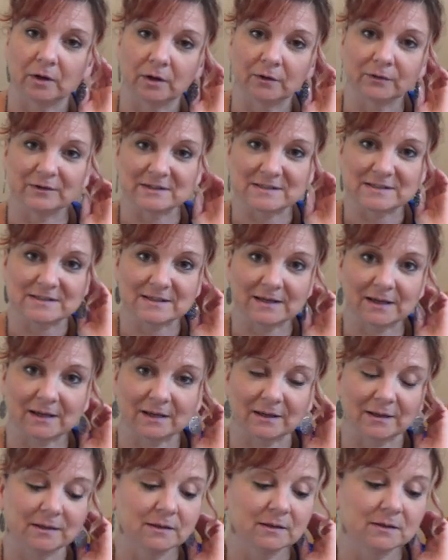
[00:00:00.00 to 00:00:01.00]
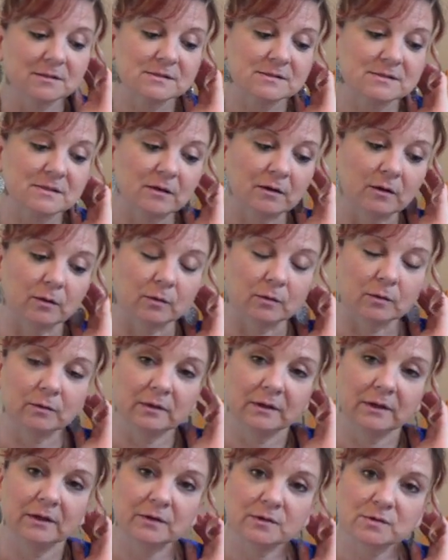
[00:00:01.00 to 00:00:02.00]
this day. So
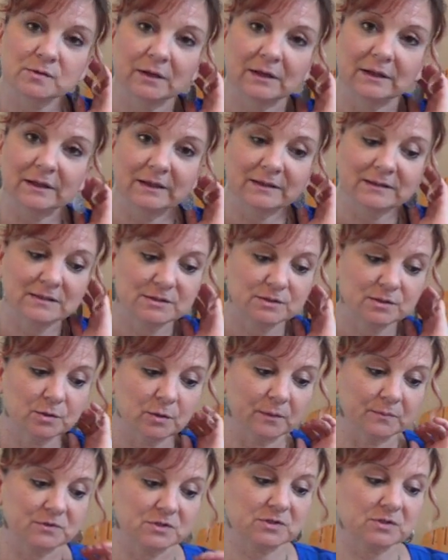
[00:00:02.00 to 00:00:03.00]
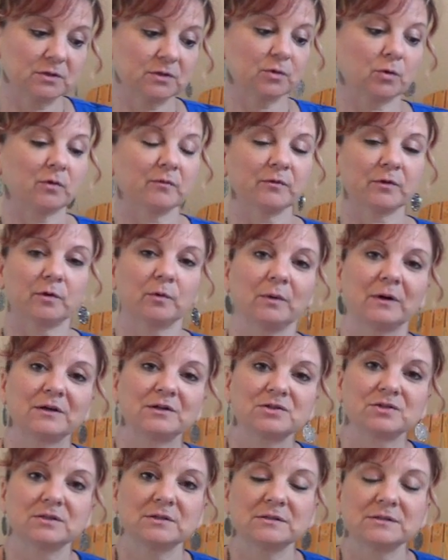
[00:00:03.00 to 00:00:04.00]
here's what I'd like to do. I'm just going to go over the
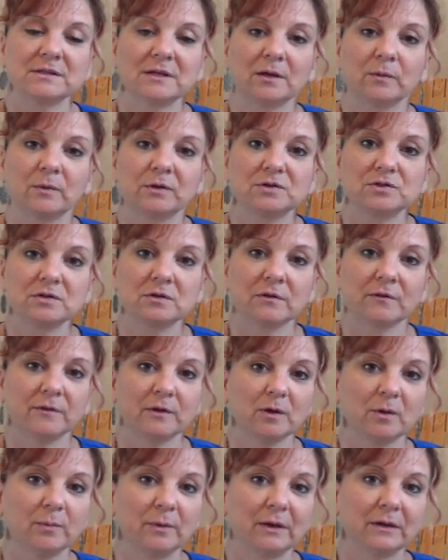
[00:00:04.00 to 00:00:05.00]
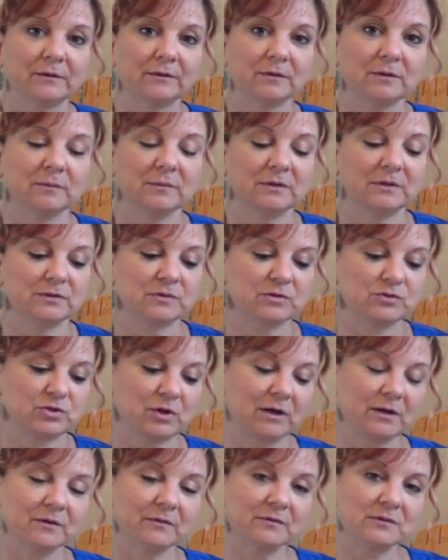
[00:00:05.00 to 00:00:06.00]
questions and I want you to think about them and
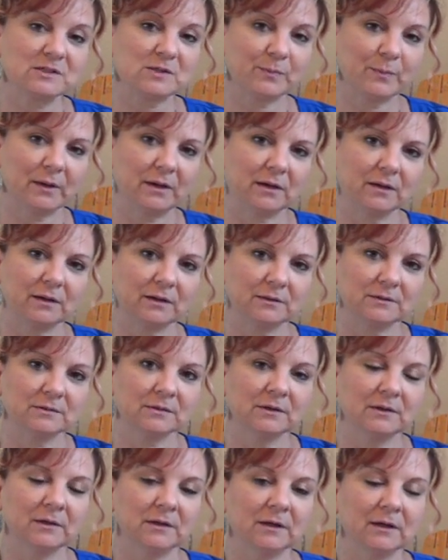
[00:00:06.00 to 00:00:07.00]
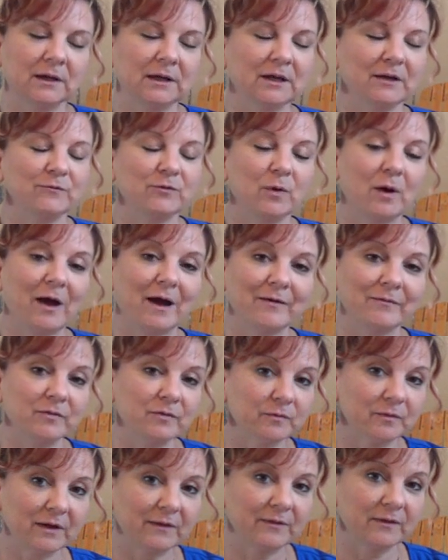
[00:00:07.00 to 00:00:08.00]
try to respond. If you
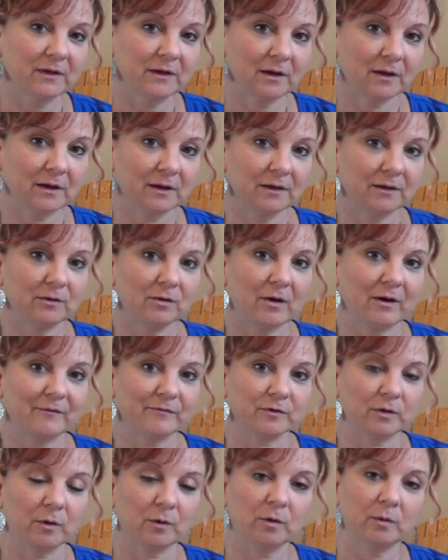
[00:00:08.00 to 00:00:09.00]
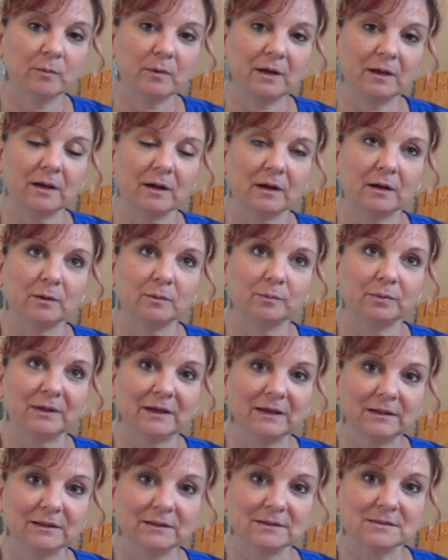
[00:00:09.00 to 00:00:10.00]
haven't read The Kite, you have to go on my
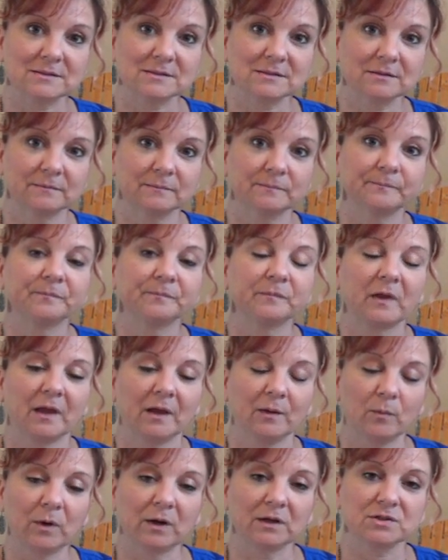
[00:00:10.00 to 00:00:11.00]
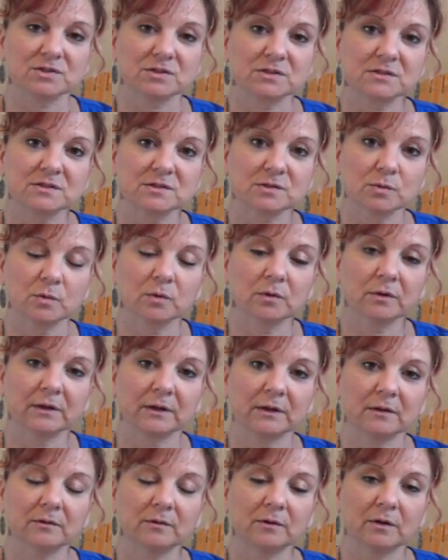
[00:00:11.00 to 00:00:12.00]
playlist and watch the
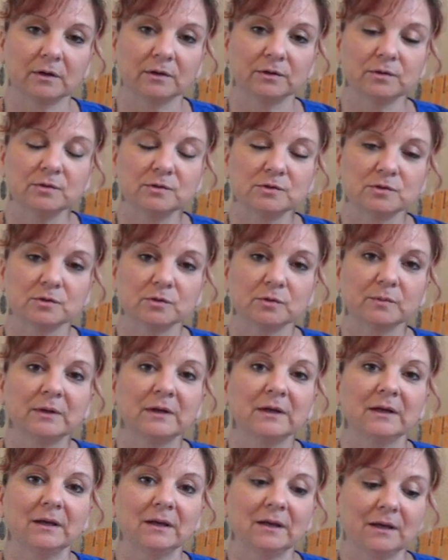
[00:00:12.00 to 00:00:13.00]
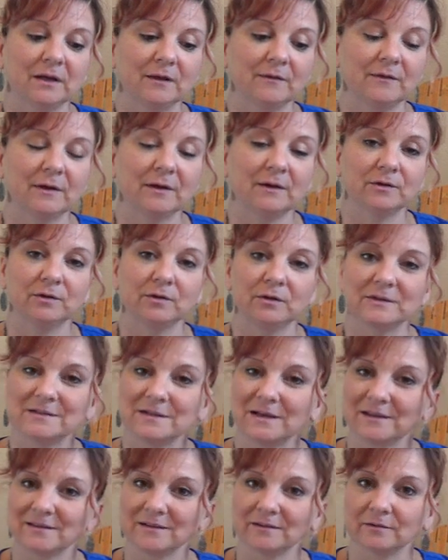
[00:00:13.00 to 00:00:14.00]
story on YouTube, and then you can
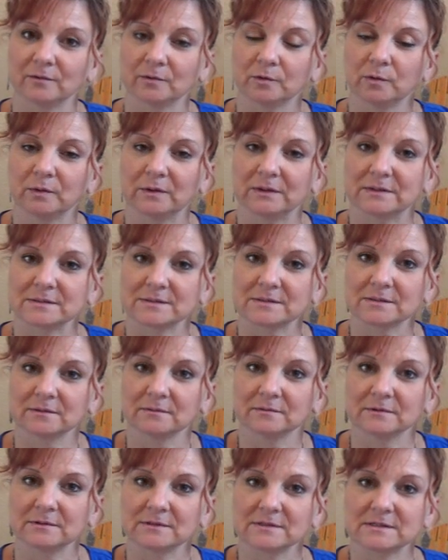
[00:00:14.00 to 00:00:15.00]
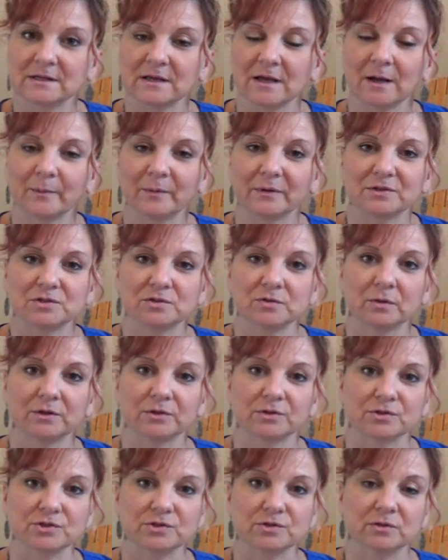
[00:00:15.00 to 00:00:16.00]
take the little quiz to see how much you
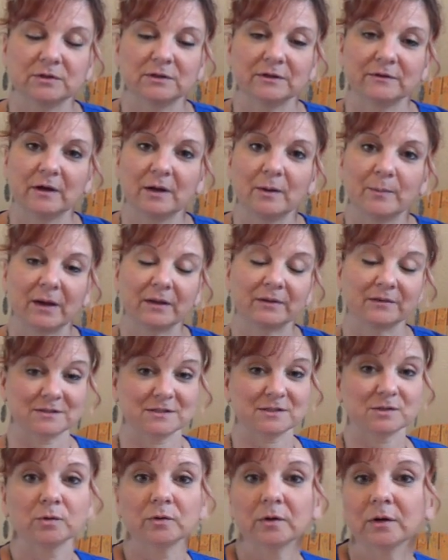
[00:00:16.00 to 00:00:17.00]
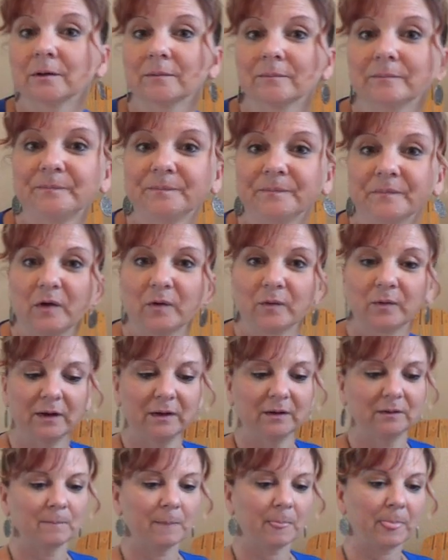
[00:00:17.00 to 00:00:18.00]
understood about the story. Okay?
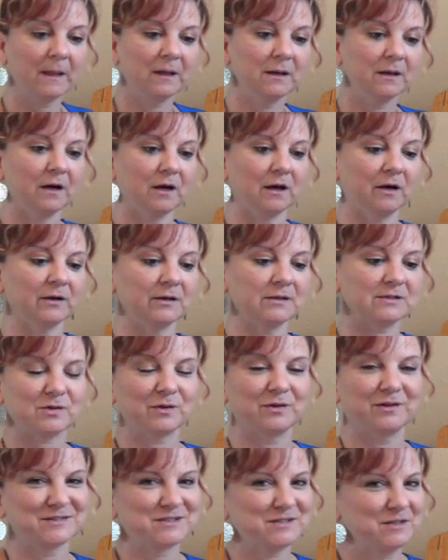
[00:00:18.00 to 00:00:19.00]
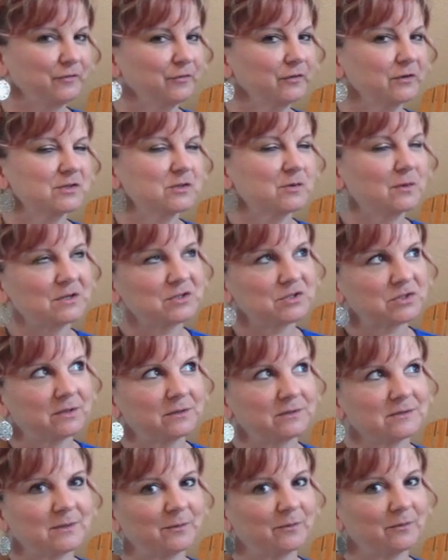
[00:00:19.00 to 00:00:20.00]
All right, so here's the first
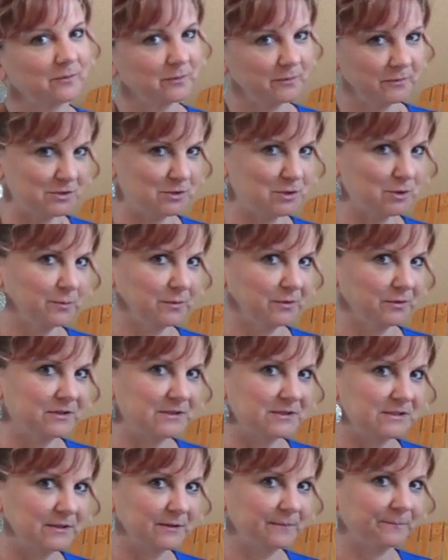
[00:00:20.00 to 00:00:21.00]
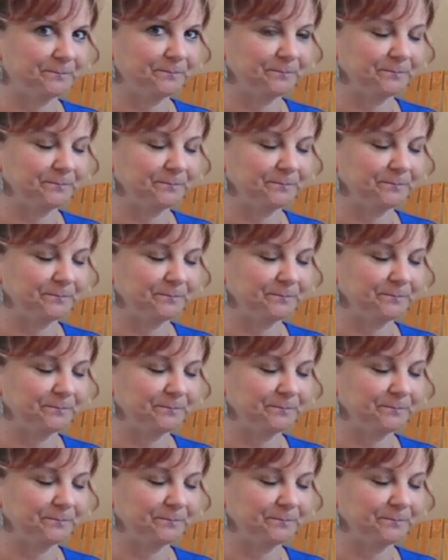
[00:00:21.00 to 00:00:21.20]
question. Some of them are super easy.